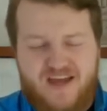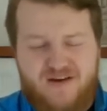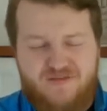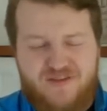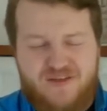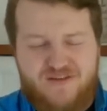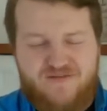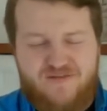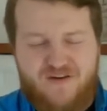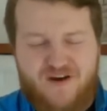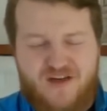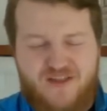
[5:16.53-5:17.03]

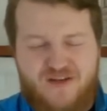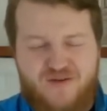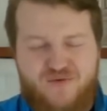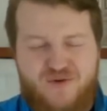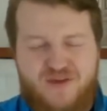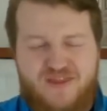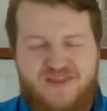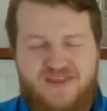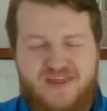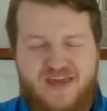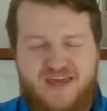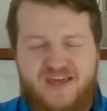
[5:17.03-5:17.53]
Heavenly Father,
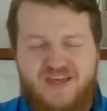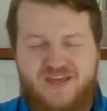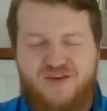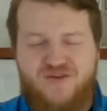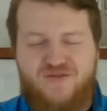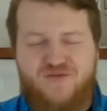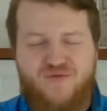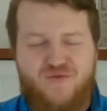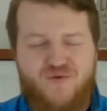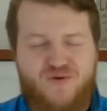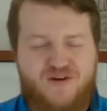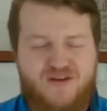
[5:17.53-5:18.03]
we thank
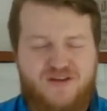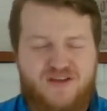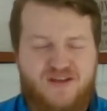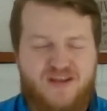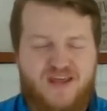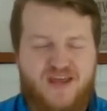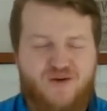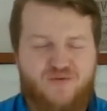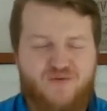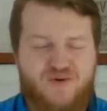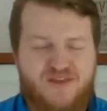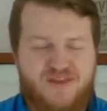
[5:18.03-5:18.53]
you for
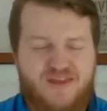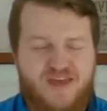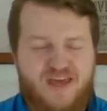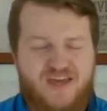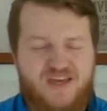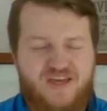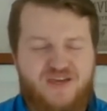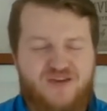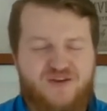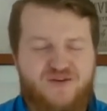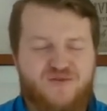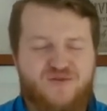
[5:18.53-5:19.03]
today. We
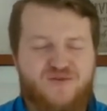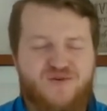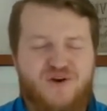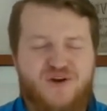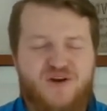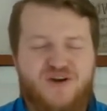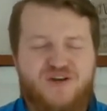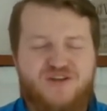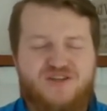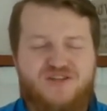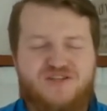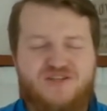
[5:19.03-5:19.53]
thank you
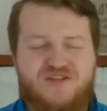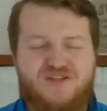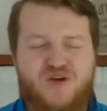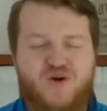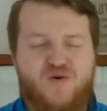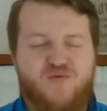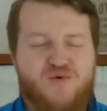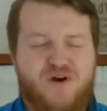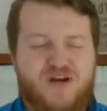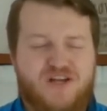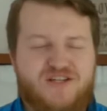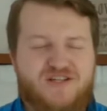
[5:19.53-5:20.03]

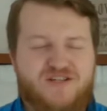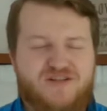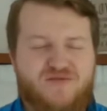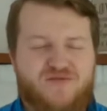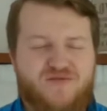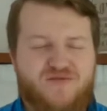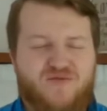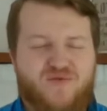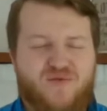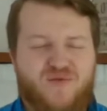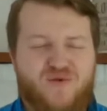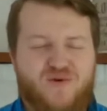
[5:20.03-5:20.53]
so much
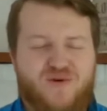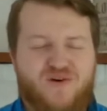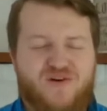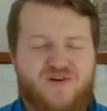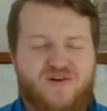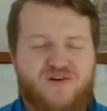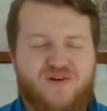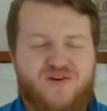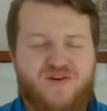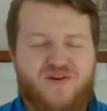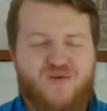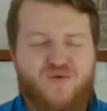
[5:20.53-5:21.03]

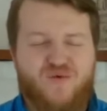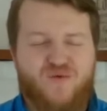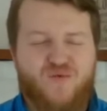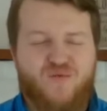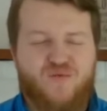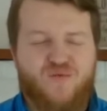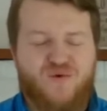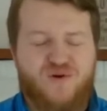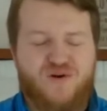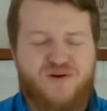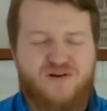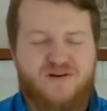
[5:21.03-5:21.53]
for your
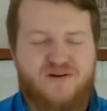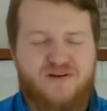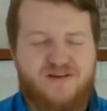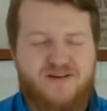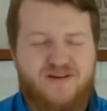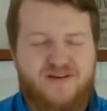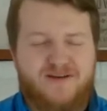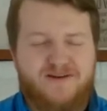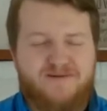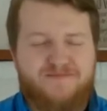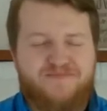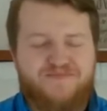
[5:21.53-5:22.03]

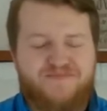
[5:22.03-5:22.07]
word.